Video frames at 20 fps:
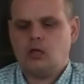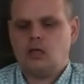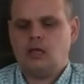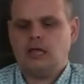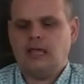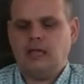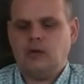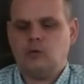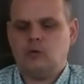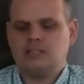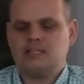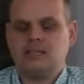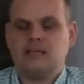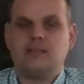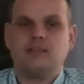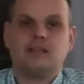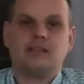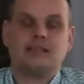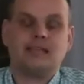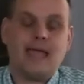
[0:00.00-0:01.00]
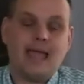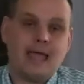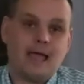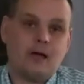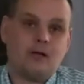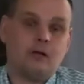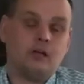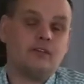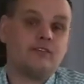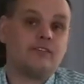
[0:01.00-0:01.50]
It was in the
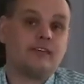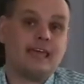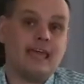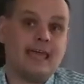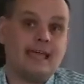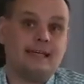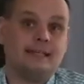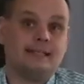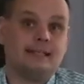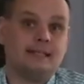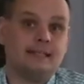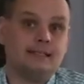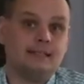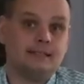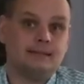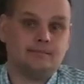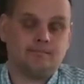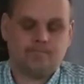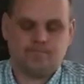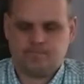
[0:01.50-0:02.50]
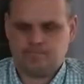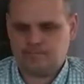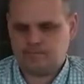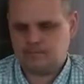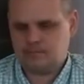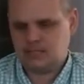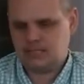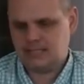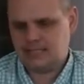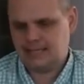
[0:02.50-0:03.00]
town of Cana,
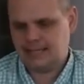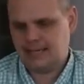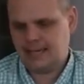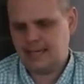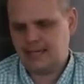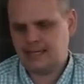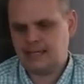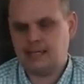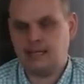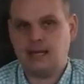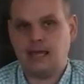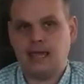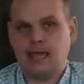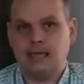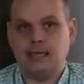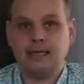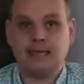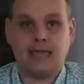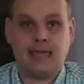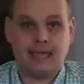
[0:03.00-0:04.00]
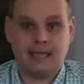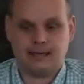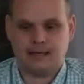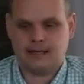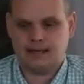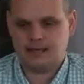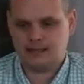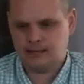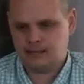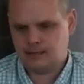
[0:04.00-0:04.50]
C-A-N-A,
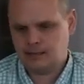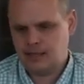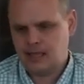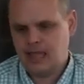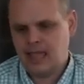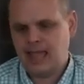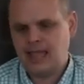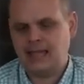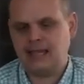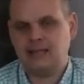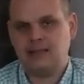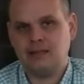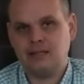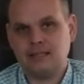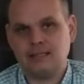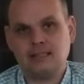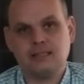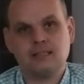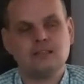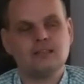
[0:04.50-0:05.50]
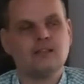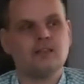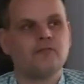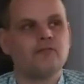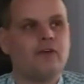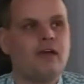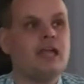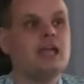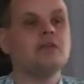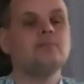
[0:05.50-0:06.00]
Cana, and this is the
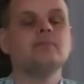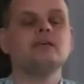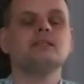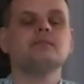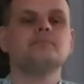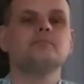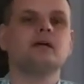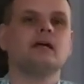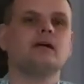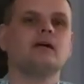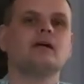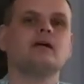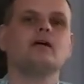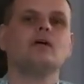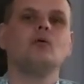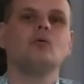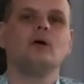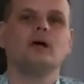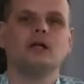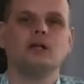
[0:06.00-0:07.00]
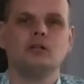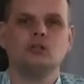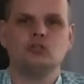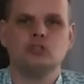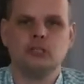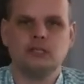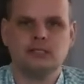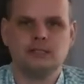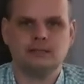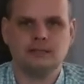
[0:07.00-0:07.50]
famous miracle where
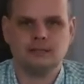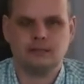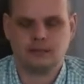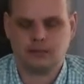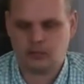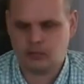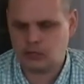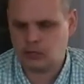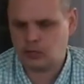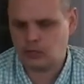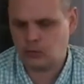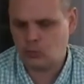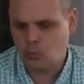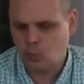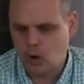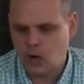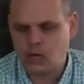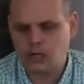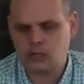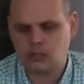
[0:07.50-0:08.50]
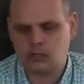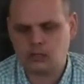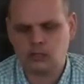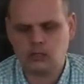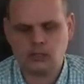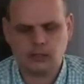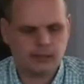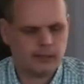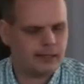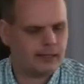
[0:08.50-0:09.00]
Jesus turned water
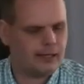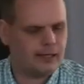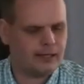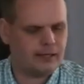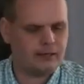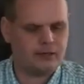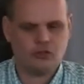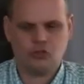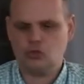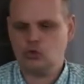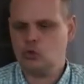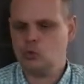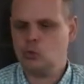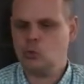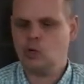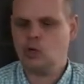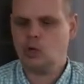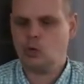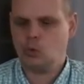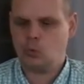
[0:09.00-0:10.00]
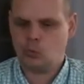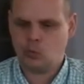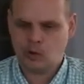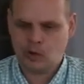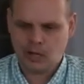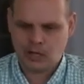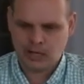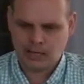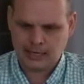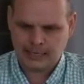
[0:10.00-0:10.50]
into
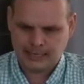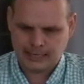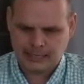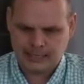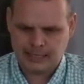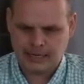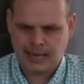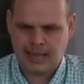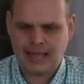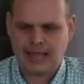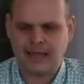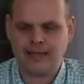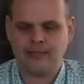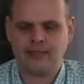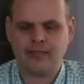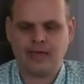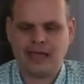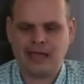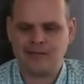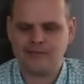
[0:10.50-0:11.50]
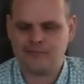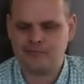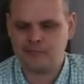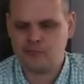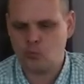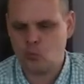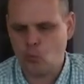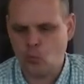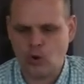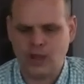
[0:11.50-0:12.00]
wine at that
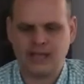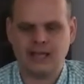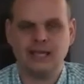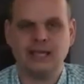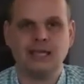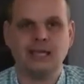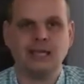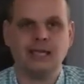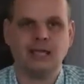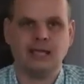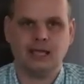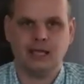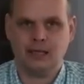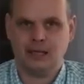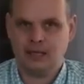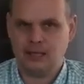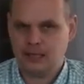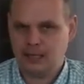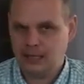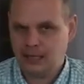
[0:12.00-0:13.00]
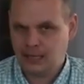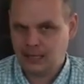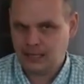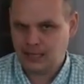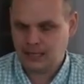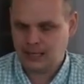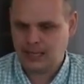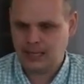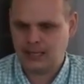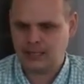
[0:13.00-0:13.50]
wedding
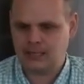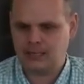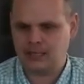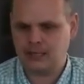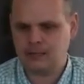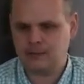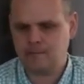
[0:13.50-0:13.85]
in Cana.